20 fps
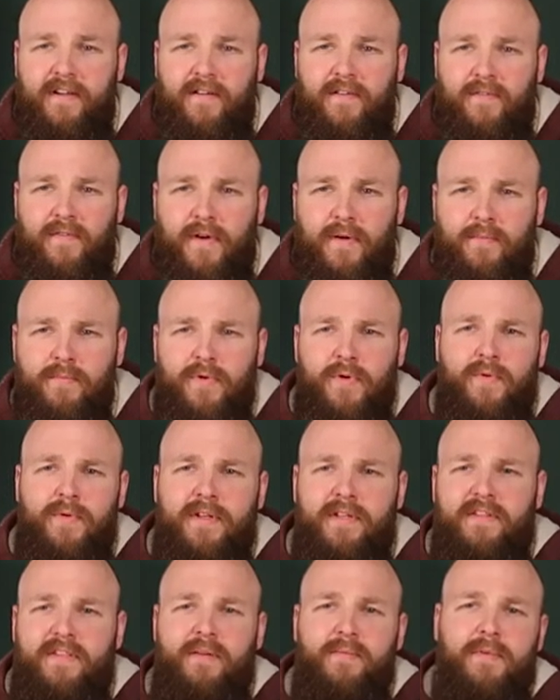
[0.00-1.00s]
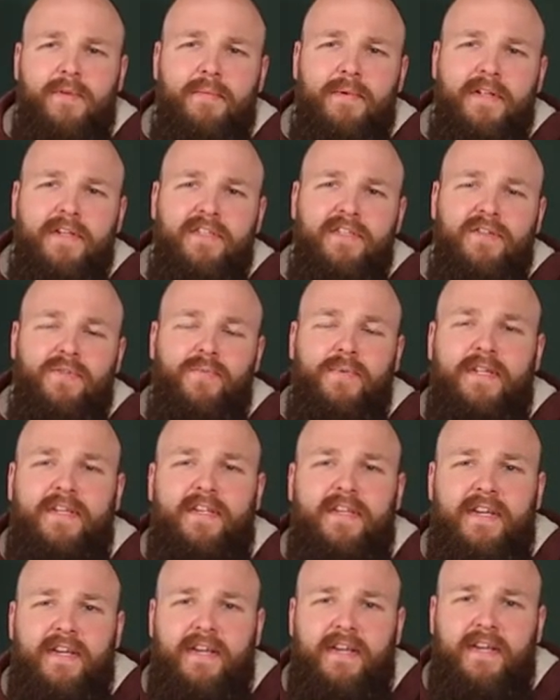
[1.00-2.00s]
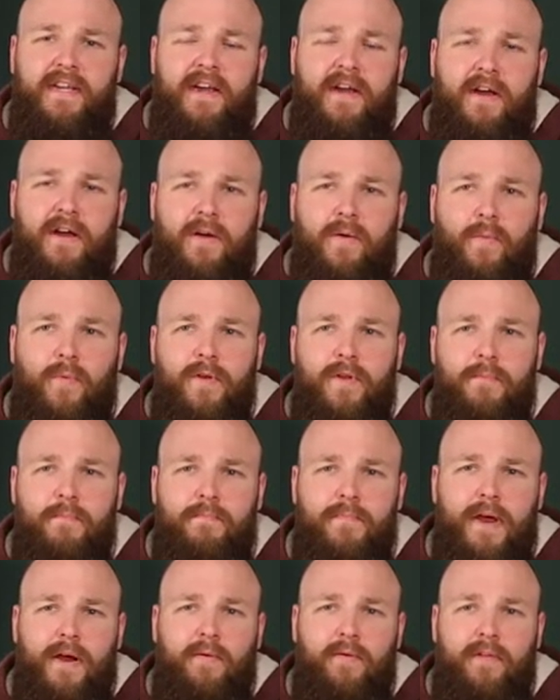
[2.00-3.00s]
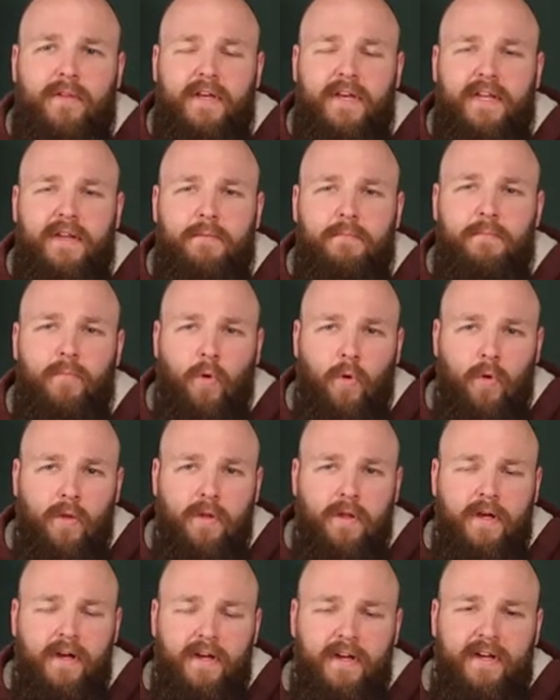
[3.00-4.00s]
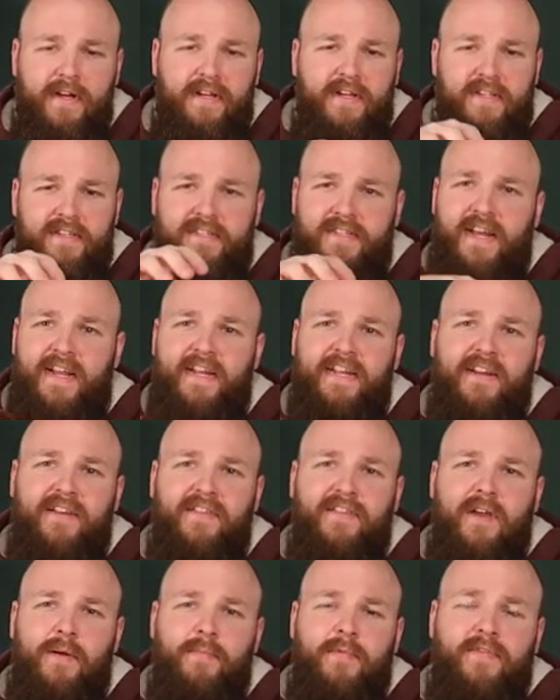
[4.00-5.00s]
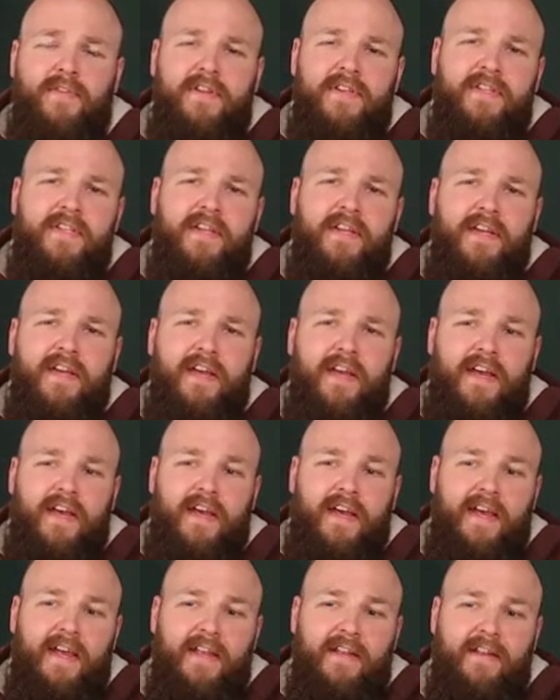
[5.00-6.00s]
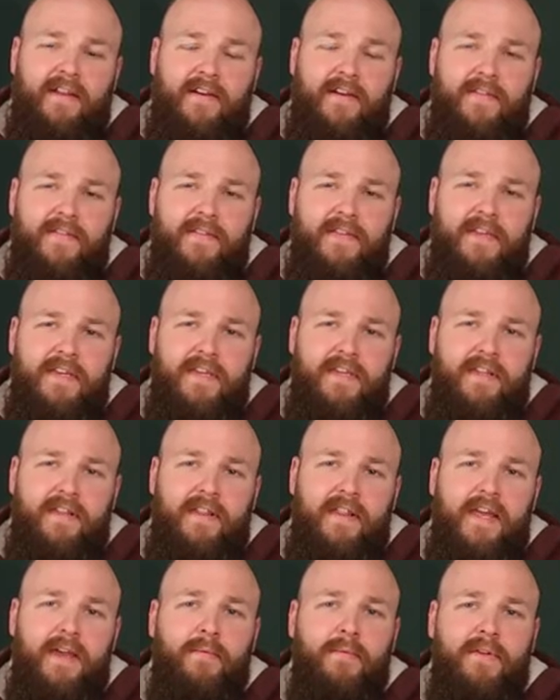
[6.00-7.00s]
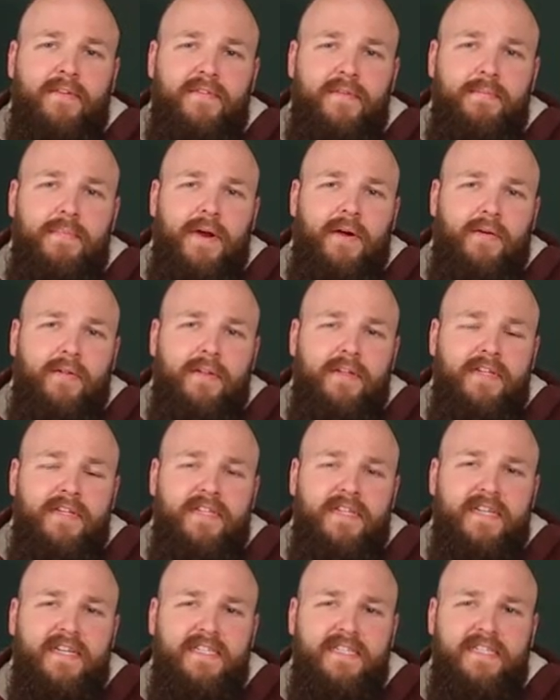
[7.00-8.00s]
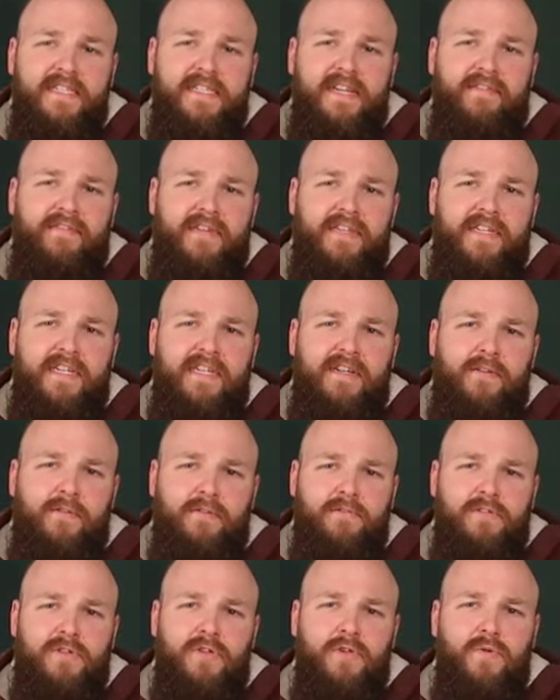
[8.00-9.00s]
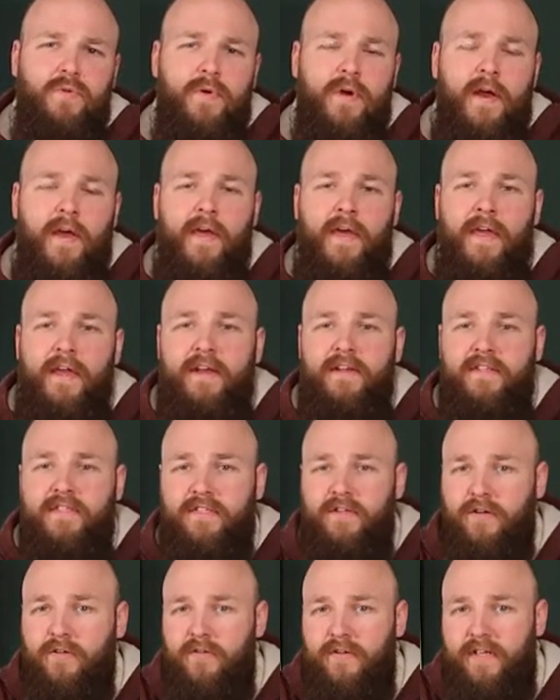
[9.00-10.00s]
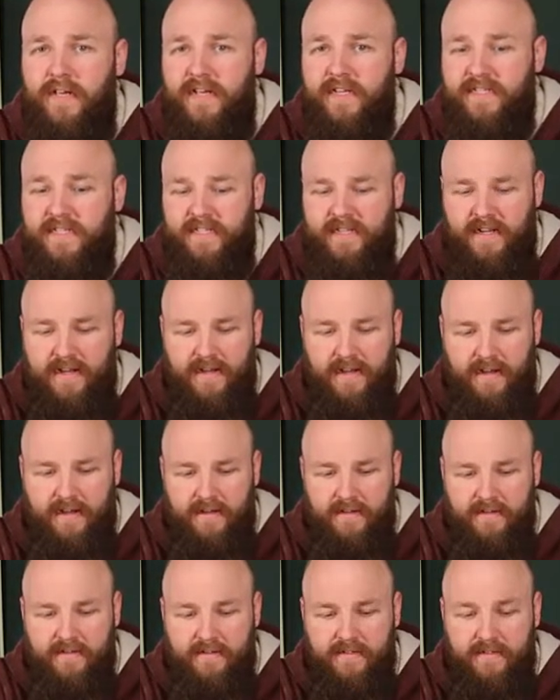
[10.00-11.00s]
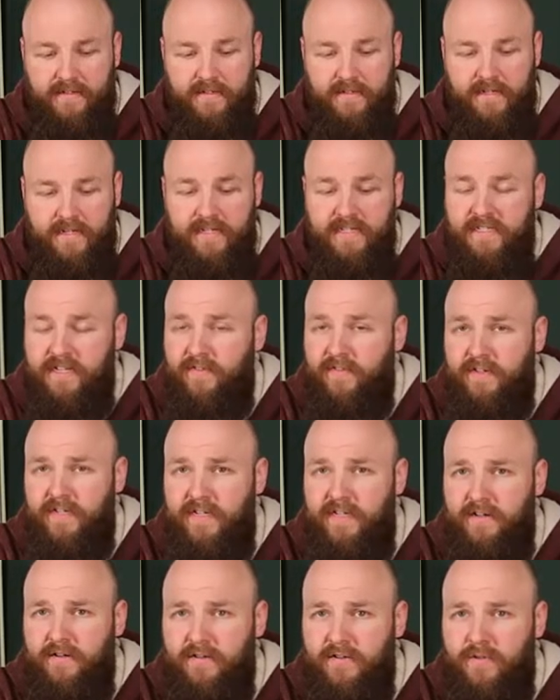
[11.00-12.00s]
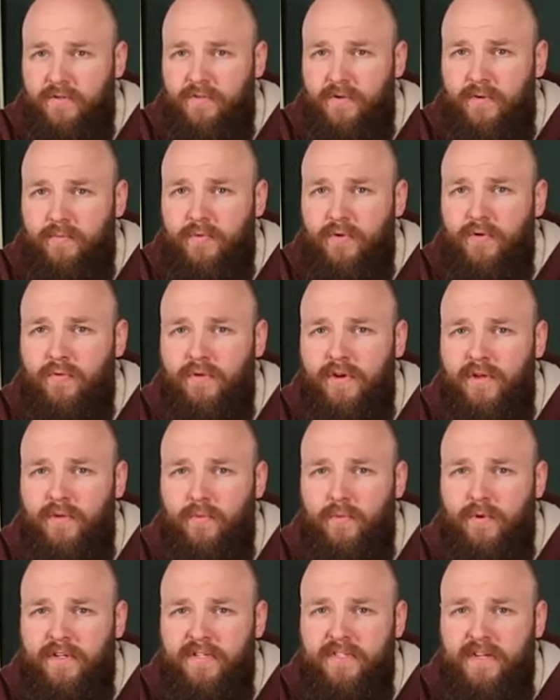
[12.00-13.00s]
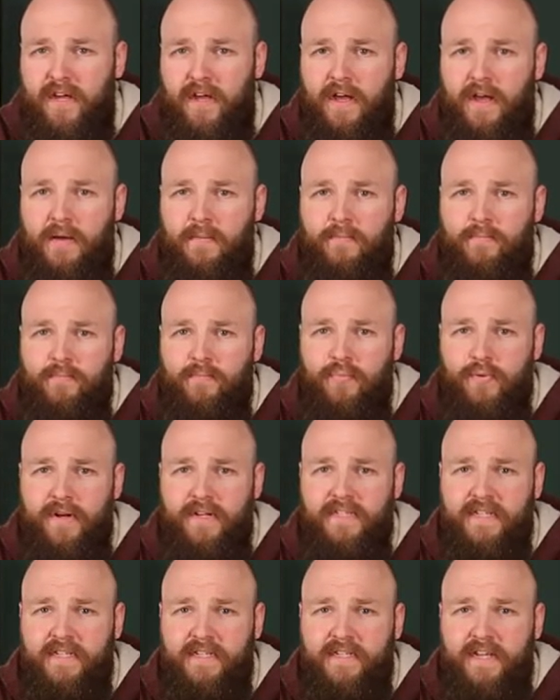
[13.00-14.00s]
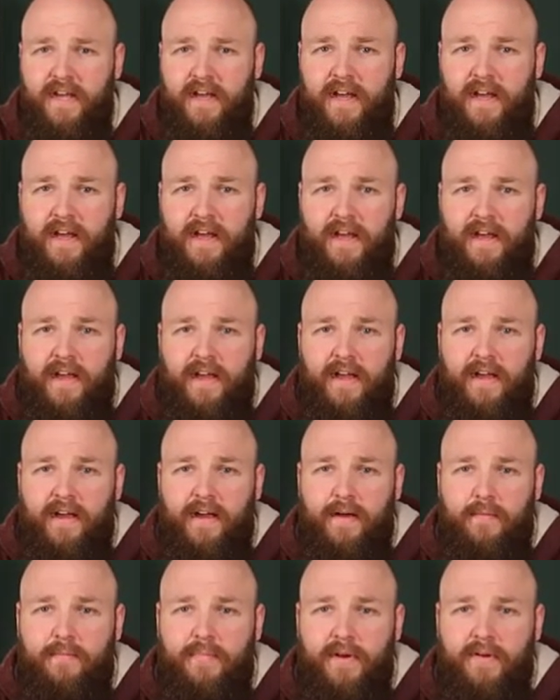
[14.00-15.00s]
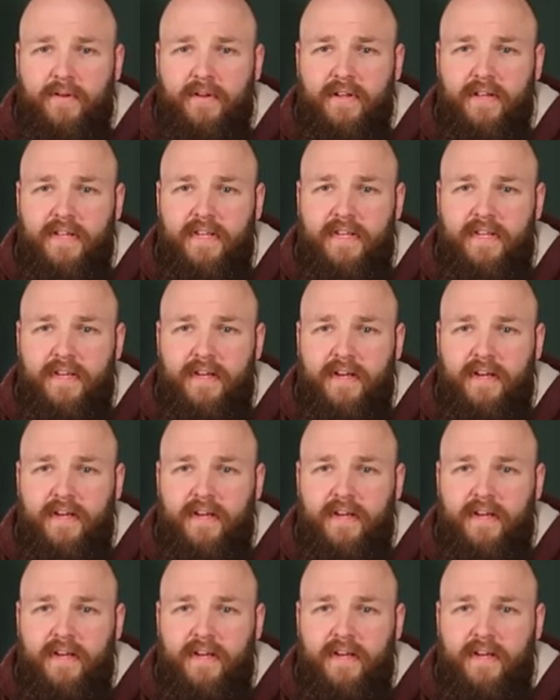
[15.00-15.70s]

from brewery Timmermans with a wooden barrel and a mole standing on top of it and on the label of the barrel it says 1702 so yes uh, in 1702 a brewery was present. Uh, apparently,